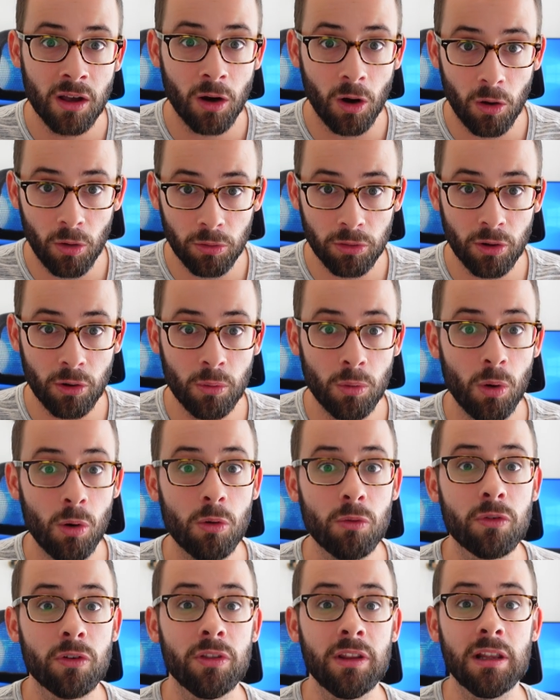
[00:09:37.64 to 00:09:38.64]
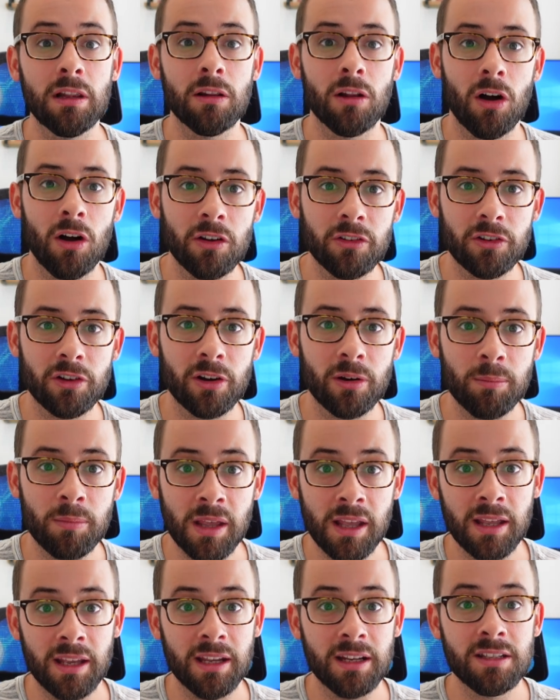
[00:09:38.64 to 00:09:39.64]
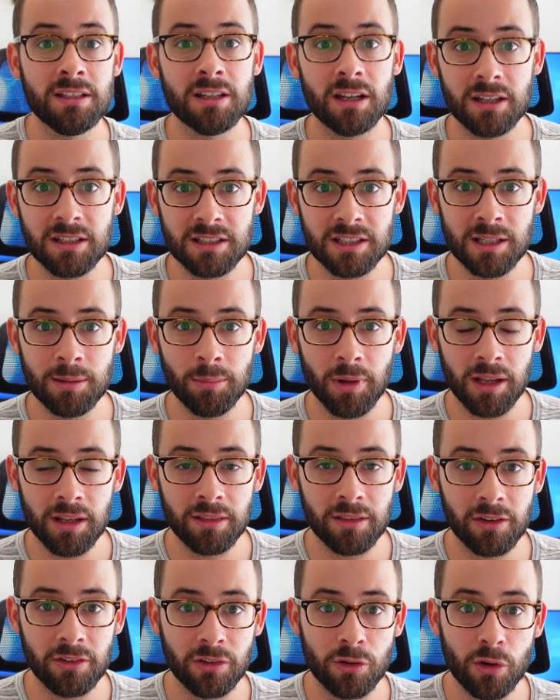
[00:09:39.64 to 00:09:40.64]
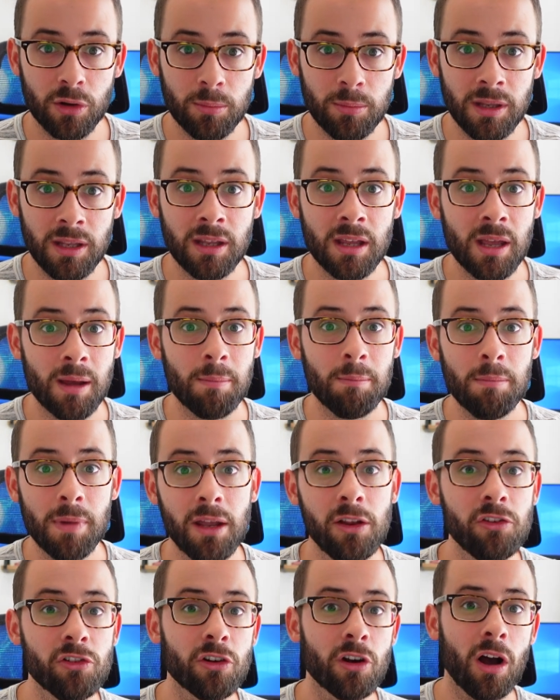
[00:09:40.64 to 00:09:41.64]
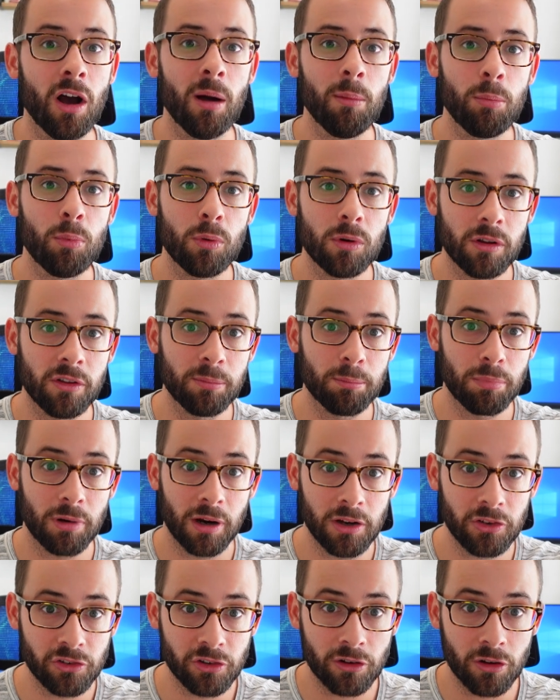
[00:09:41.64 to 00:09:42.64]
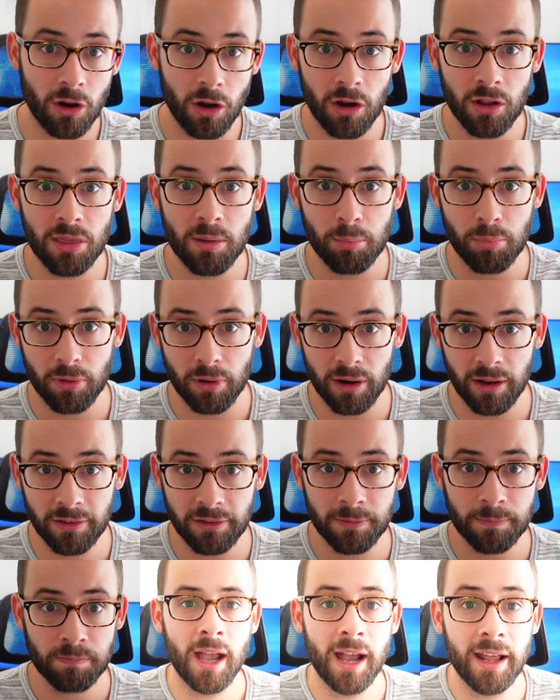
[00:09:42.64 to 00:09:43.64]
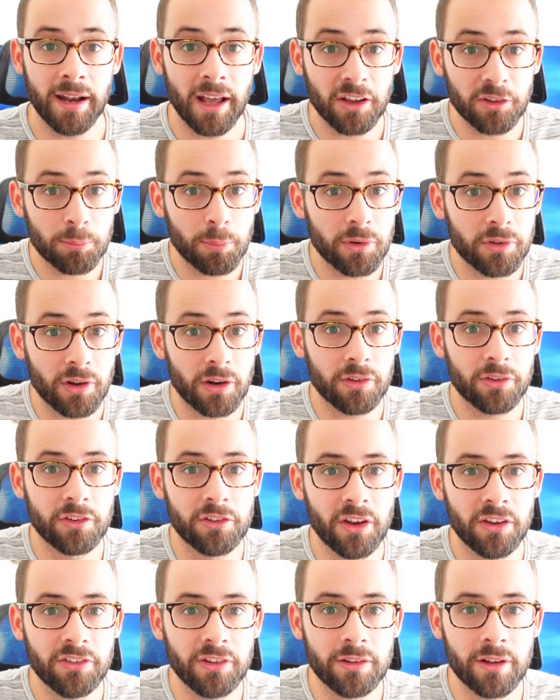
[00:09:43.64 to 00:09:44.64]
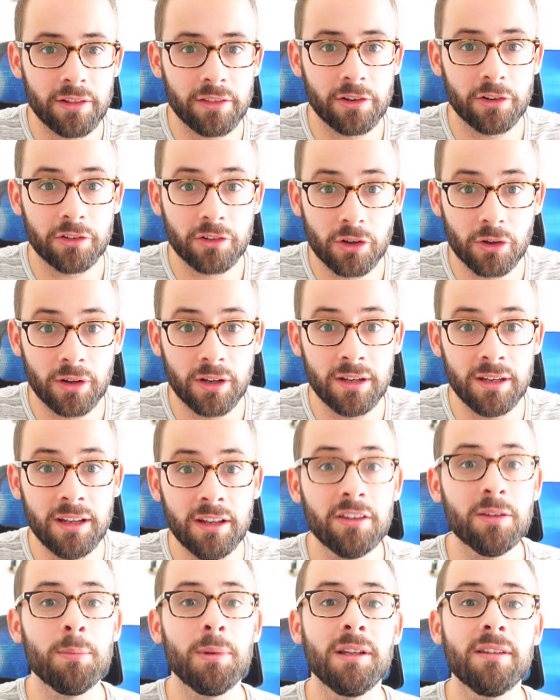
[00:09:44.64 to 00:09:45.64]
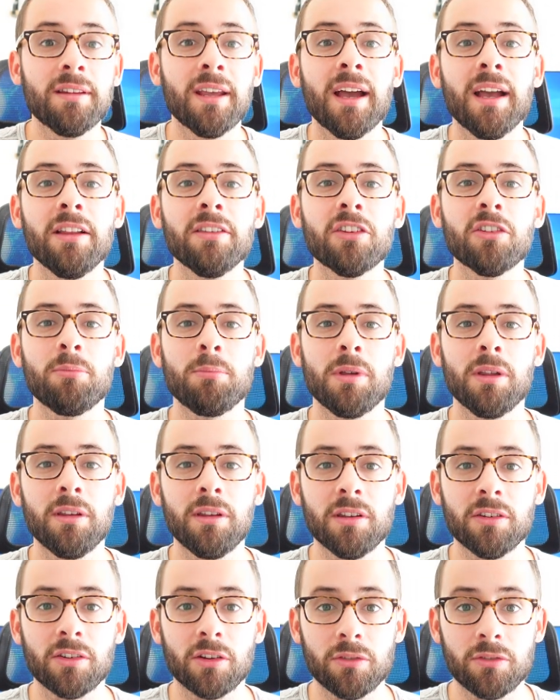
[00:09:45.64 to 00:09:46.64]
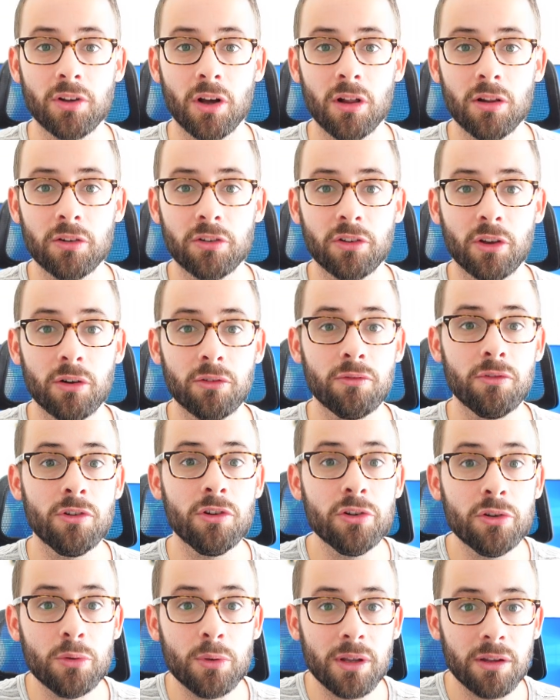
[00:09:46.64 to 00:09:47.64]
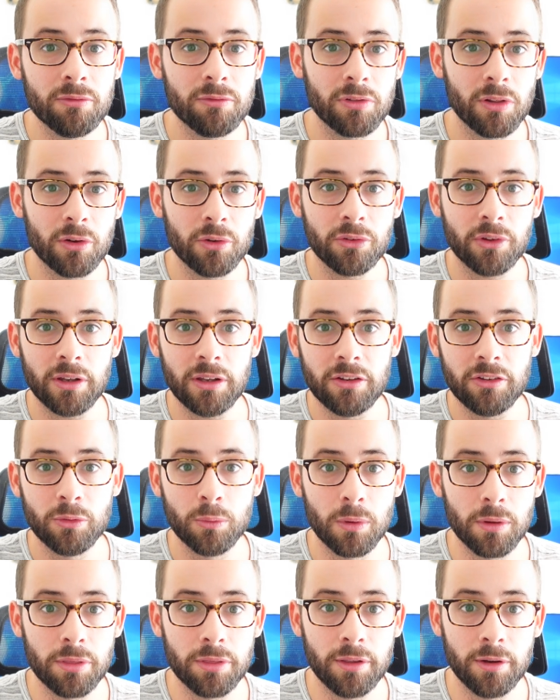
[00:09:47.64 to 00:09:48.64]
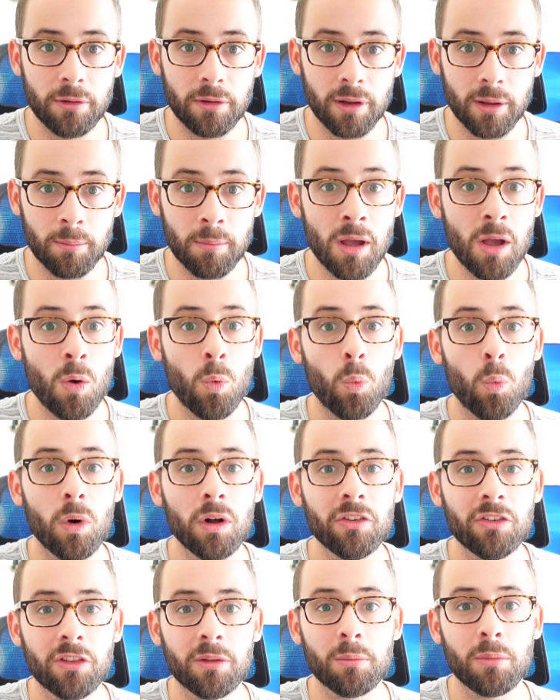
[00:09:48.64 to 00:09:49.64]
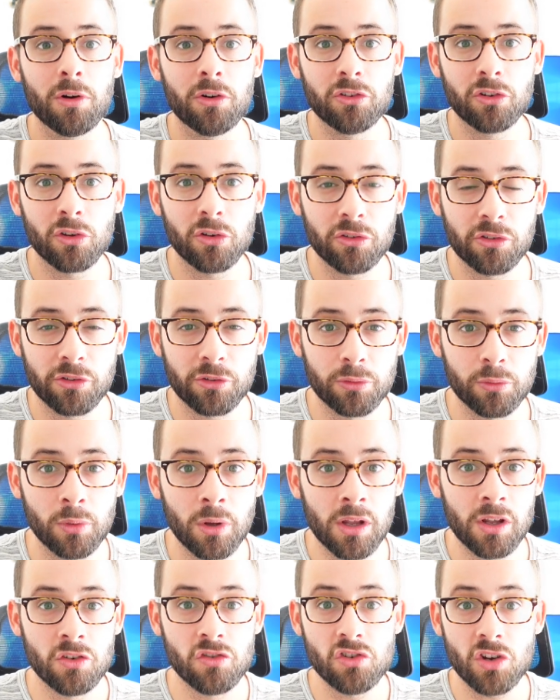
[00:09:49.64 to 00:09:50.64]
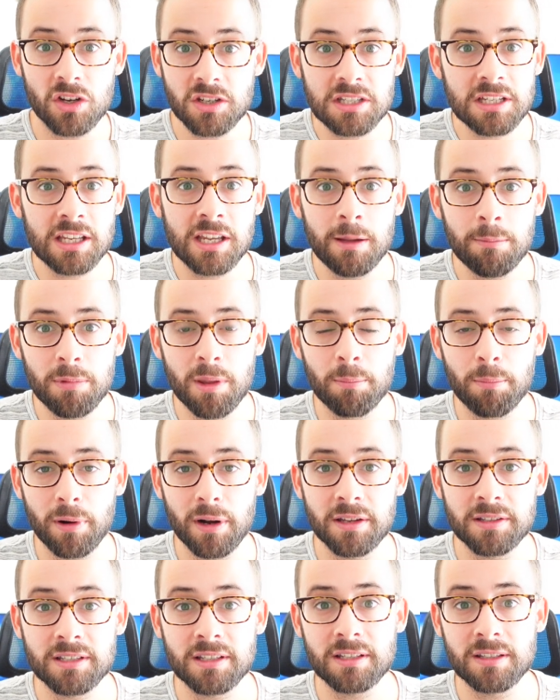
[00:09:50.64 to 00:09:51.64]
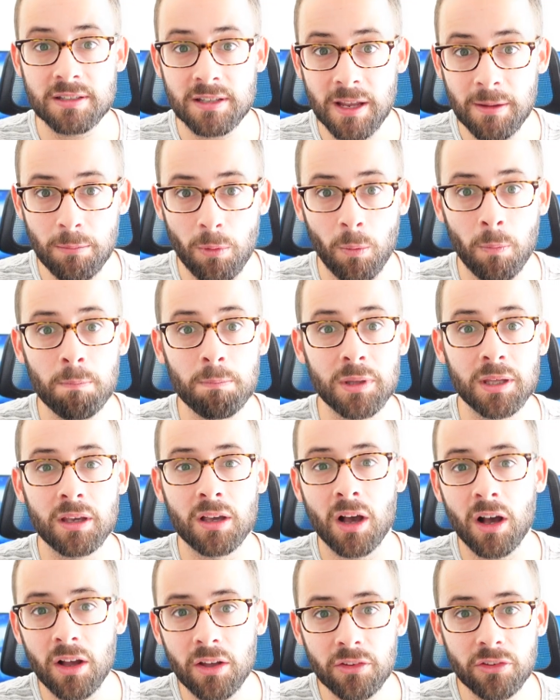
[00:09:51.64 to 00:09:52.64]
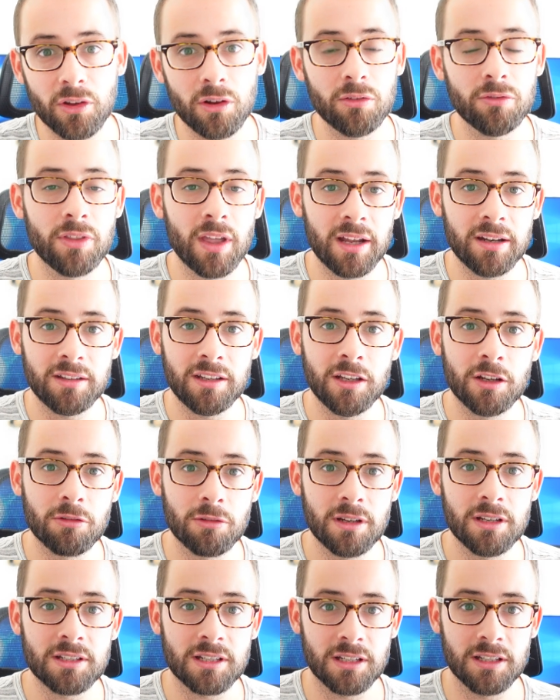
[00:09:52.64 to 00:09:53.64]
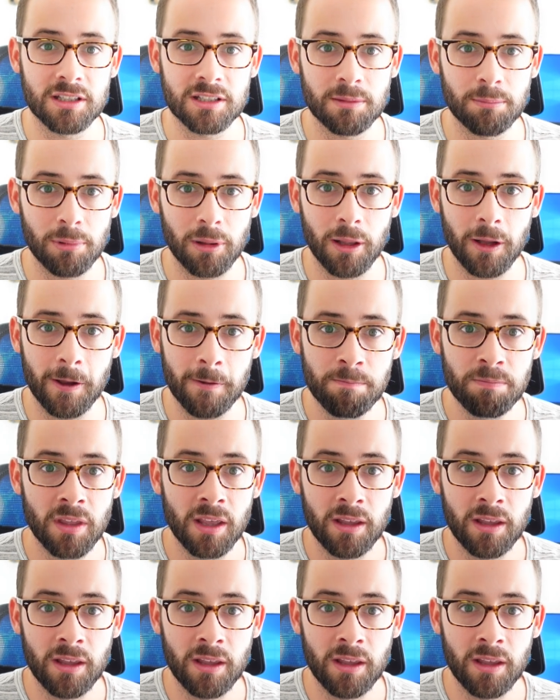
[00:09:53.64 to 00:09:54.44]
Although over the long term, it does seem like there's going to be major upwards pressure on the price, and experts are suggesting that there's going to need to be tens of millions of dollars of new inflows into Ethereum once the merge goes through just to keep the price stable because of that decrease in supply.